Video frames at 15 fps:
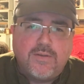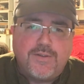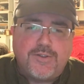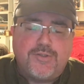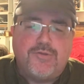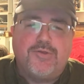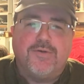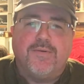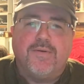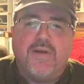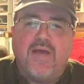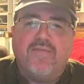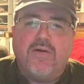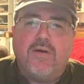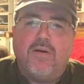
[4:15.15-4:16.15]
You should
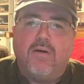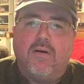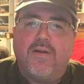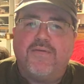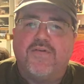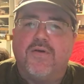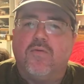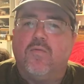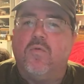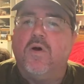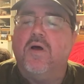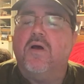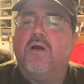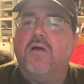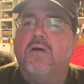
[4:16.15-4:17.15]
never let your
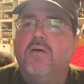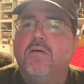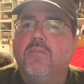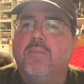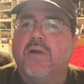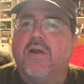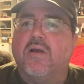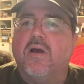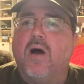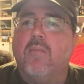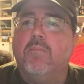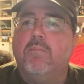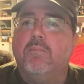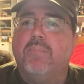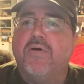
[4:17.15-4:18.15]
work
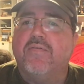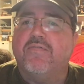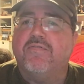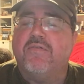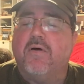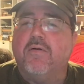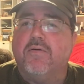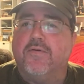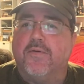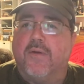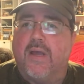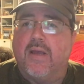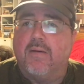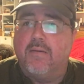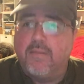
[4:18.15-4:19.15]
become
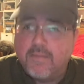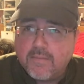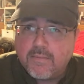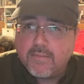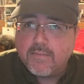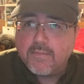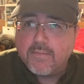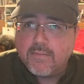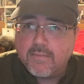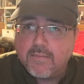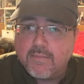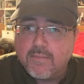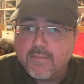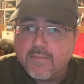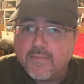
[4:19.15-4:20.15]
perfunctory.
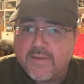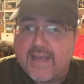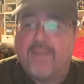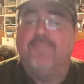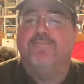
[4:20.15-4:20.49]
Yeah.